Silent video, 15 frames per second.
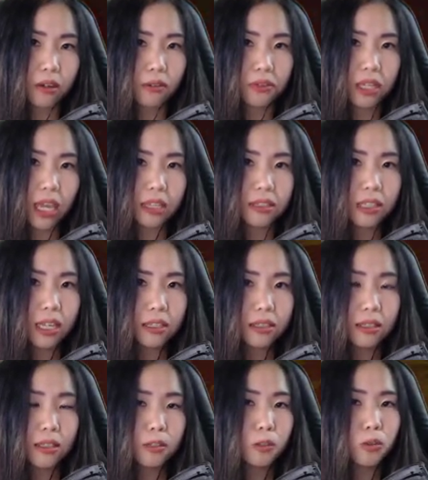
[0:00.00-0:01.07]
of the headset
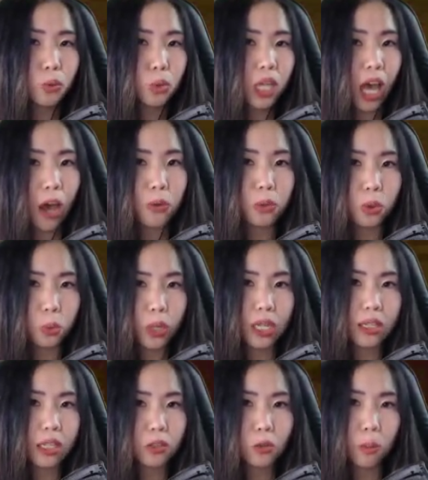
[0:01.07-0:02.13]
to
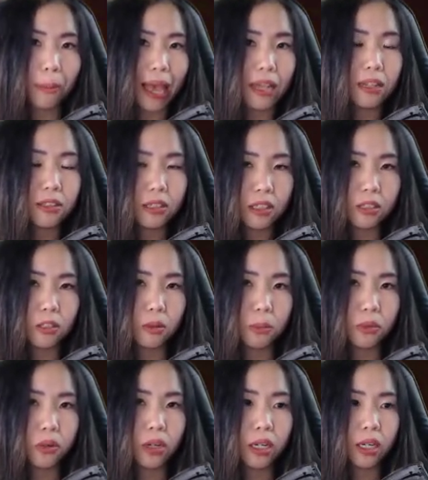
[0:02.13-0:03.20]
counterweight it, to balance it some more,